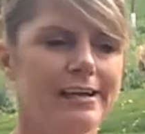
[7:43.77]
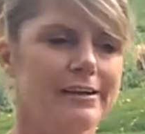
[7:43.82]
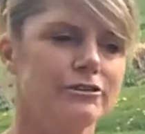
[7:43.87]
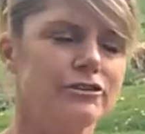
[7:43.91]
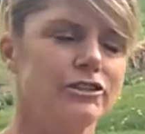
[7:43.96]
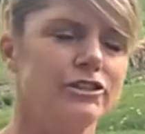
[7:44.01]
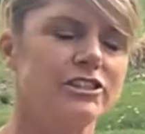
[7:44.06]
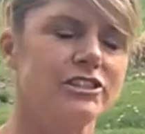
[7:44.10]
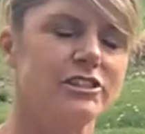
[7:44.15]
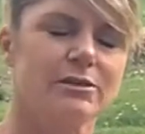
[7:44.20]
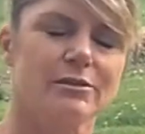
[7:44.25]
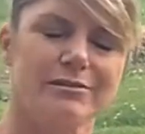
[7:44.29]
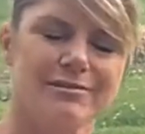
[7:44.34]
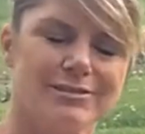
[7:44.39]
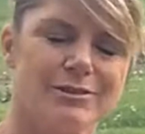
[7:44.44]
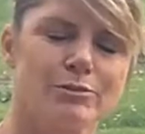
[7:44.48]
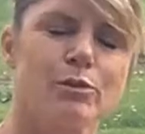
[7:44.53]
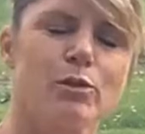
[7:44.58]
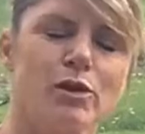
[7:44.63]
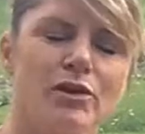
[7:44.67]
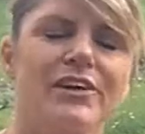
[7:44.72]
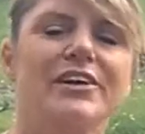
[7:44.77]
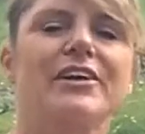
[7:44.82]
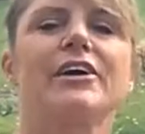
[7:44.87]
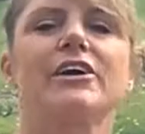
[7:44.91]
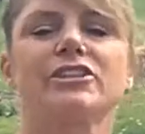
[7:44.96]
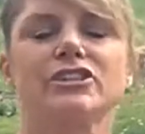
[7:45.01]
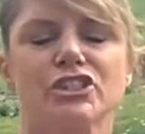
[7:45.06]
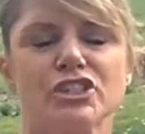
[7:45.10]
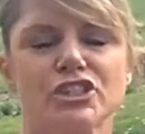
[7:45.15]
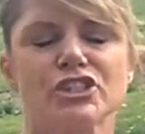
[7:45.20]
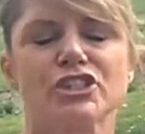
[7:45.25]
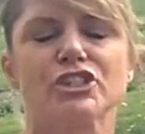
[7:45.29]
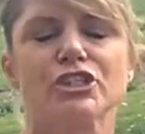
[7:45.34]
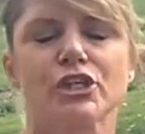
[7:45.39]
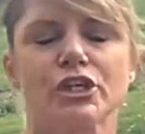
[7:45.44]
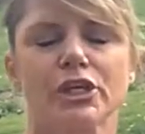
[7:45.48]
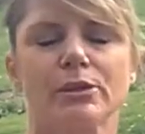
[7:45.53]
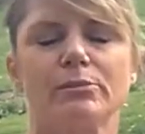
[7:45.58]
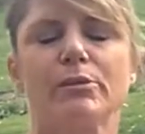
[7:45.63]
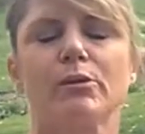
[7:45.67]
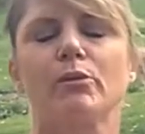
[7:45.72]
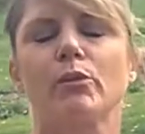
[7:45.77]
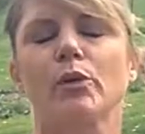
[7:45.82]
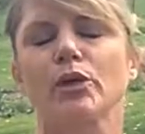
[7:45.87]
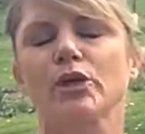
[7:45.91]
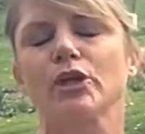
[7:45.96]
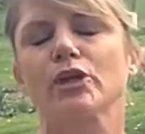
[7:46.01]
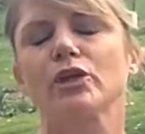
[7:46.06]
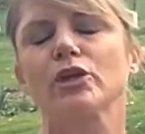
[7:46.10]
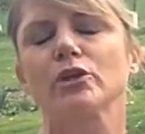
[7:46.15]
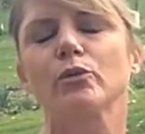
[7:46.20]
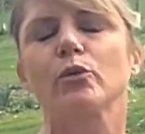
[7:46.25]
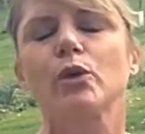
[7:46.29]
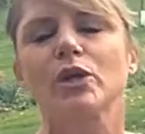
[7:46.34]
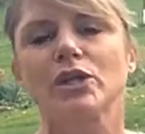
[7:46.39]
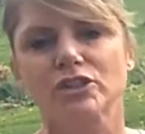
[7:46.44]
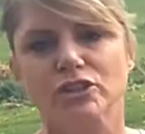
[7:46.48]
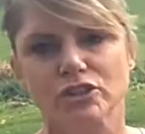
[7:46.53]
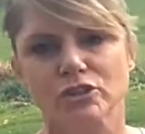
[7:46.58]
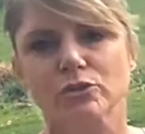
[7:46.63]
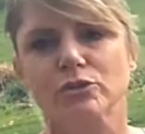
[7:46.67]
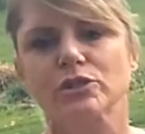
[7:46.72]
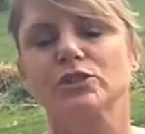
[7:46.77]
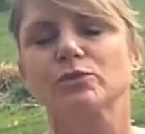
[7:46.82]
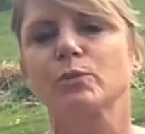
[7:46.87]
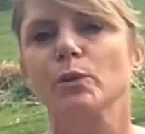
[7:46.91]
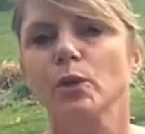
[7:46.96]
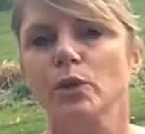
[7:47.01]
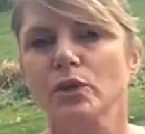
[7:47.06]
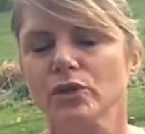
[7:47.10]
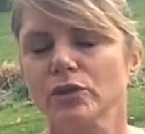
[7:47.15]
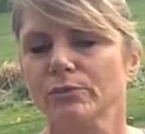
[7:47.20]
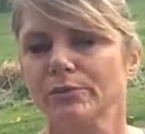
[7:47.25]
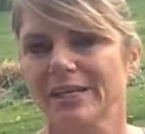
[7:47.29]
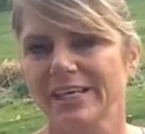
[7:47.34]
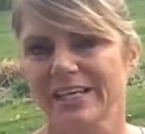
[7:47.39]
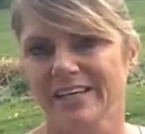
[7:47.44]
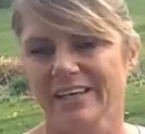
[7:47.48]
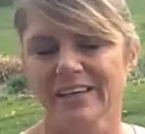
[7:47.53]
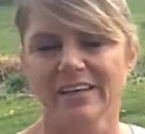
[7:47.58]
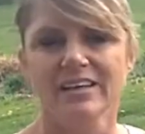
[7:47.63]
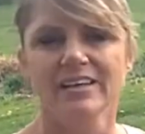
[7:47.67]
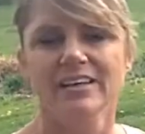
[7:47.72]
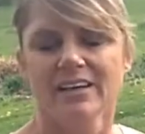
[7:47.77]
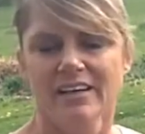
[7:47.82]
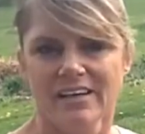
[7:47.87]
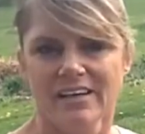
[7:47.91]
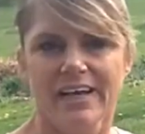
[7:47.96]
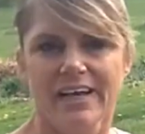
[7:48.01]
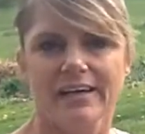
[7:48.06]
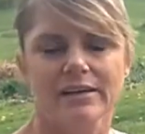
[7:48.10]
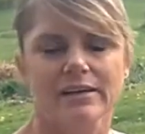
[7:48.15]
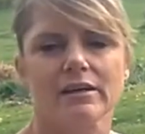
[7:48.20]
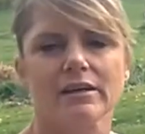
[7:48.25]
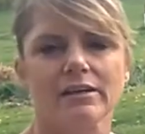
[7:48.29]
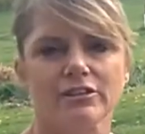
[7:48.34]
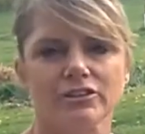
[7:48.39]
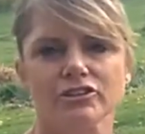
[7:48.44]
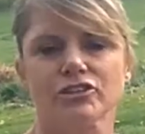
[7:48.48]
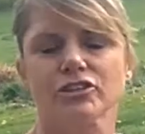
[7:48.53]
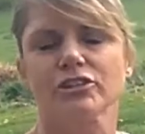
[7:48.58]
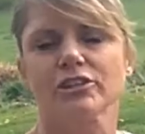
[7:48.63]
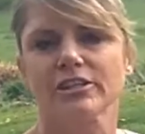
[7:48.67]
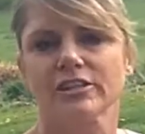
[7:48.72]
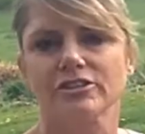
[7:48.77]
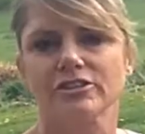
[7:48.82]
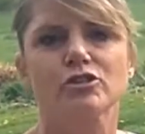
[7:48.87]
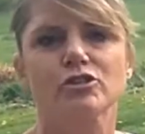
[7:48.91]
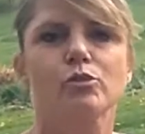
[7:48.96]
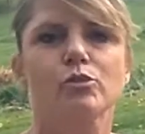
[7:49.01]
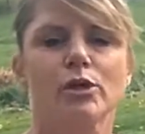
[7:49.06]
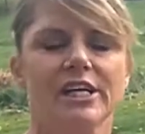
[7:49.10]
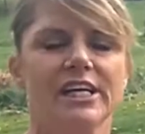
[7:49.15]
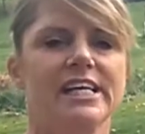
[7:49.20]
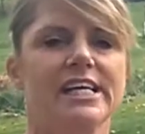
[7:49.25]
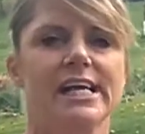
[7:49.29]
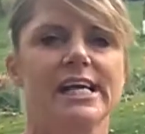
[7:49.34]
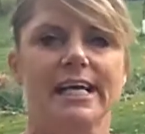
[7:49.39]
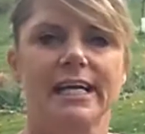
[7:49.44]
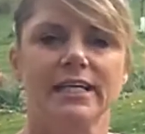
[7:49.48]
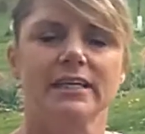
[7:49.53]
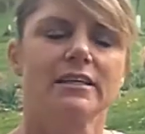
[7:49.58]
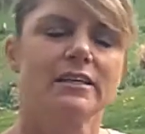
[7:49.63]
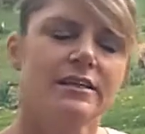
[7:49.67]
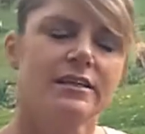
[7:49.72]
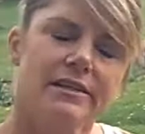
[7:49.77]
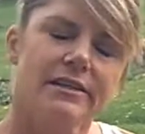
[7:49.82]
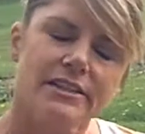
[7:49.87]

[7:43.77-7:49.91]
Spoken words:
Actually, it's more like 130, but what you're going to want to do is pull the meat at 128,